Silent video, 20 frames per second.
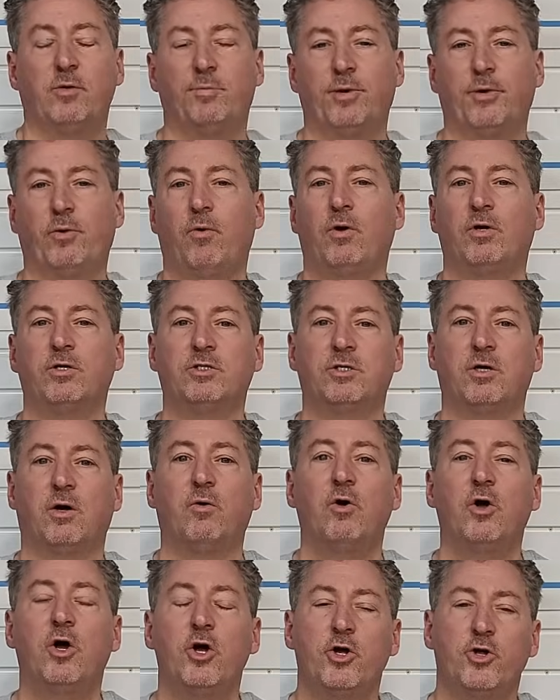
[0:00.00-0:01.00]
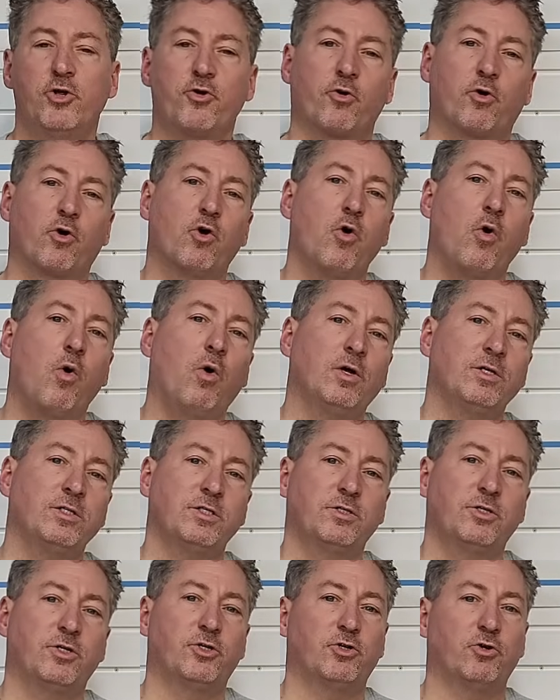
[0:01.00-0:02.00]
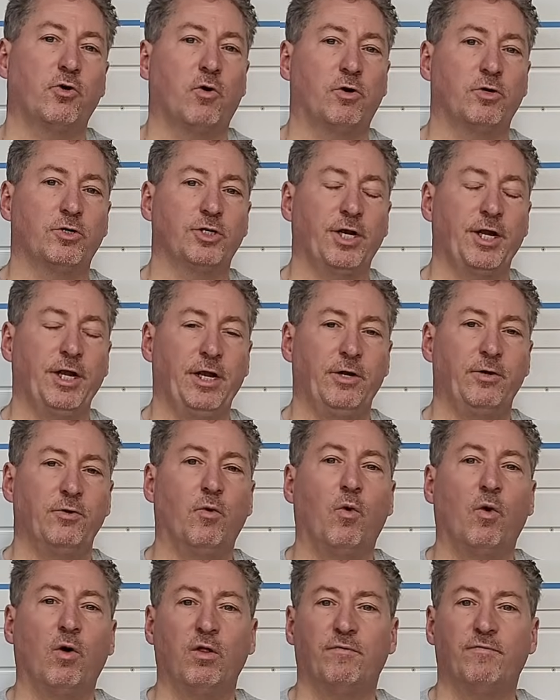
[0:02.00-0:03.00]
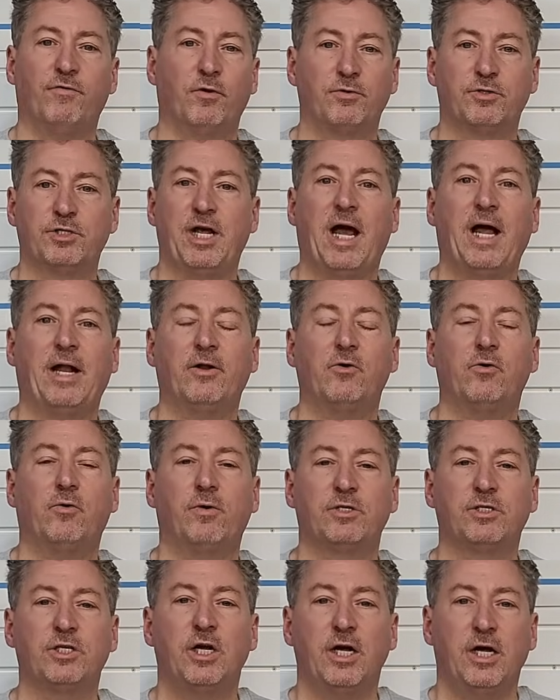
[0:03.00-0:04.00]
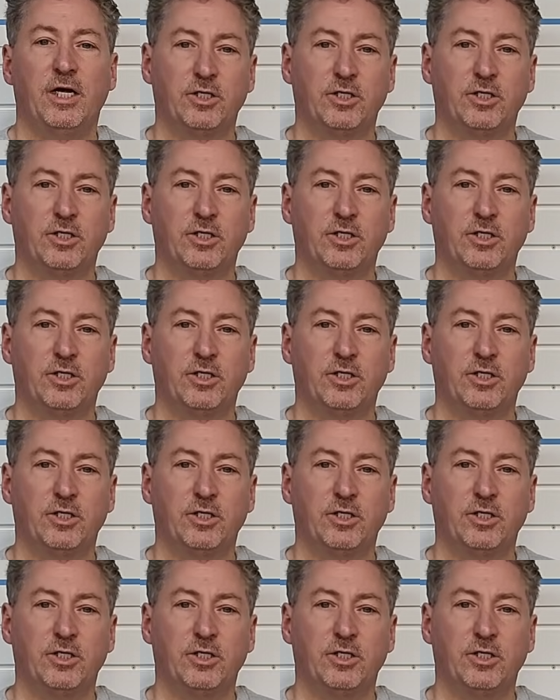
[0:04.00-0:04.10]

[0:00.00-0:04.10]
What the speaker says: but also your cost to charging in all of those categories,